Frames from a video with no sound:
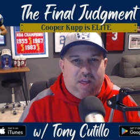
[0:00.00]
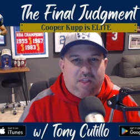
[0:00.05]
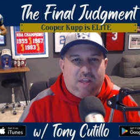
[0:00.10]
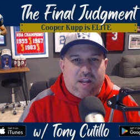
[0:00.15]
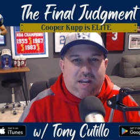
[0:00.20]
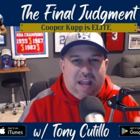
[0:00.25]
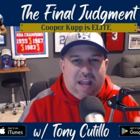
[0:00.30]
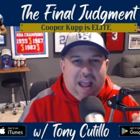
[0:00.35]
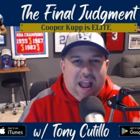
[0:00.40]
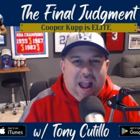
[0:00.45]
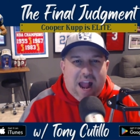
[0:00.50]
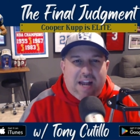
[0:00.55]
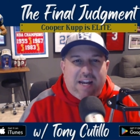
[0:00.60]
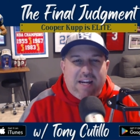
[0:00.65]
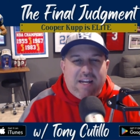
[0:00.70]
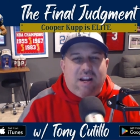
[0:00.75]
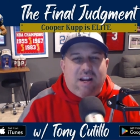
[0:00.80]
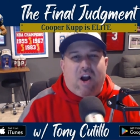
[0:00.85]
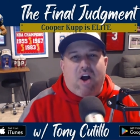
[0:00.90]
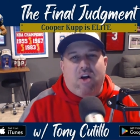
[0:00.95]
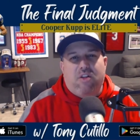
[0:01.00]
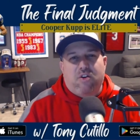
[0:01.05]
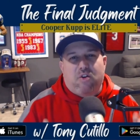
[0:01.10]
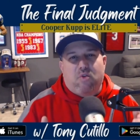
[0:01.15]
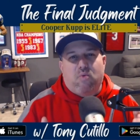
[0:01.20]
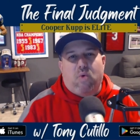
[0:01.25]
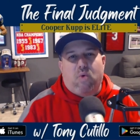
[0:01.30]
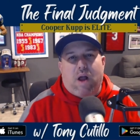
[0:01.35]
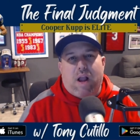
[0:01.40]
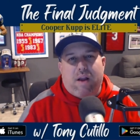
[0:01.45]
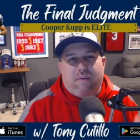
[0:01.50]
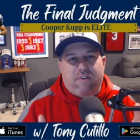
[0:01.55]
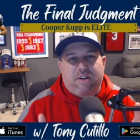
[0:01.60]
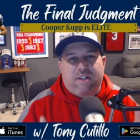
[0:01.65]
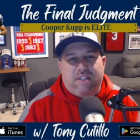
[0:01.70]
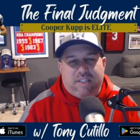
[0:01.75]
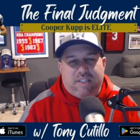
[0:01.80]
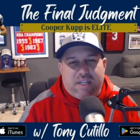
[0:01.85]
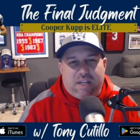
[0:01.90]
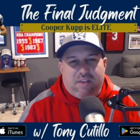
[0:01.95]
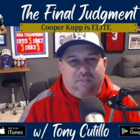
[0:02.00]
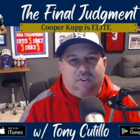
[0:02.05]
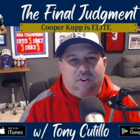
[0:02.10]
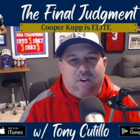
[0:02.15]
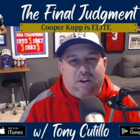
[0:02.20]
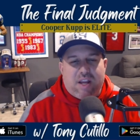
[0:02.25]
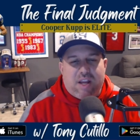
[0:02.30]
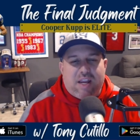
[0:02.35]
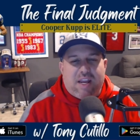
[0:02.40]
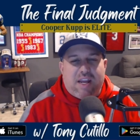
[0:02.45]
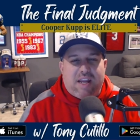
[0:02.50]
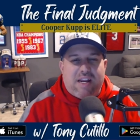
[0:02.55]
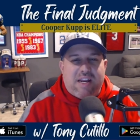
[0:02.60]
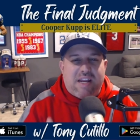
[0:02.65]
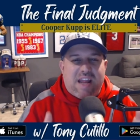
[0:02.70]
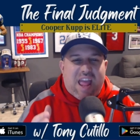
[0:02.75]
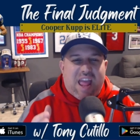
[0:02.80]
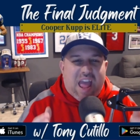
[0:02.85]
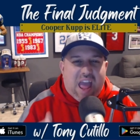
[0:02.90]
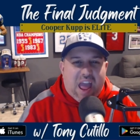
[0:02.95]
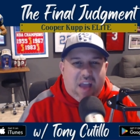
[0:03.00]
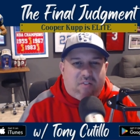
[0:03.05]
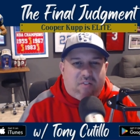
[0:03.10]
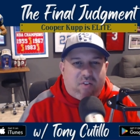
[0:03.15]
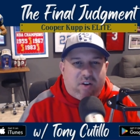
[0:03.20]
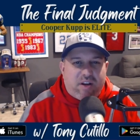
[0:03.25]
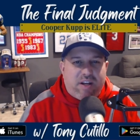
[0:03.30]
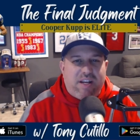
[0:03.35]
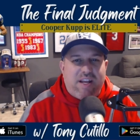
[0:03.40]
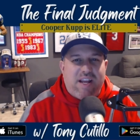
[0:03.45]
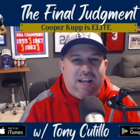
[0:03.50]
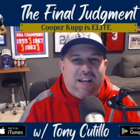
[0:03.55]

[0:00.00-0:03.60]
than any other wide receiver in every